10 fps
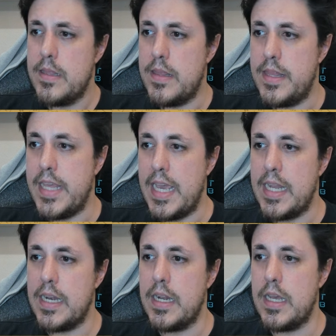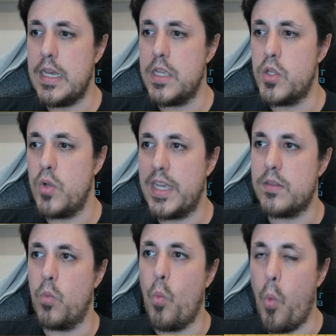then you get
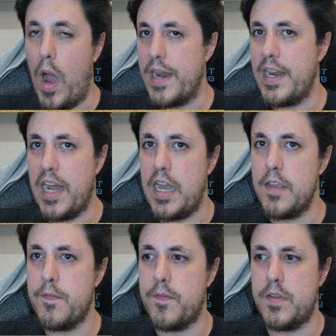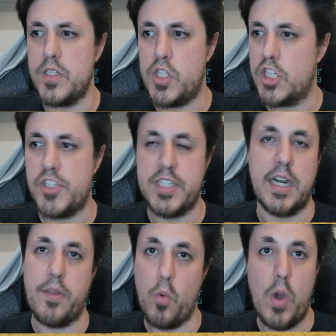1 life just
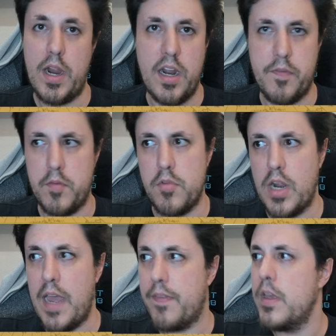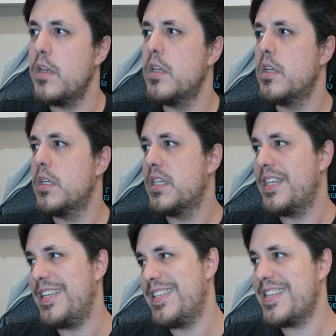discarding 1 card from your hand.
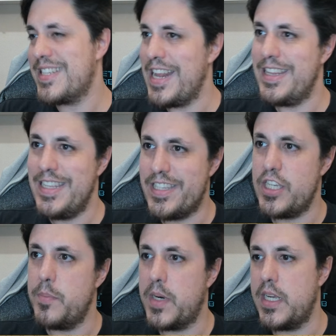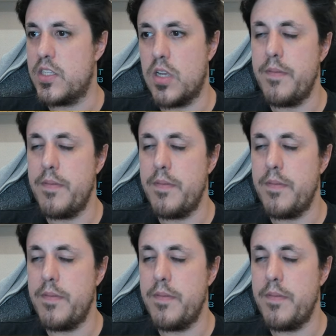It's slightly cheaper. It's gonna be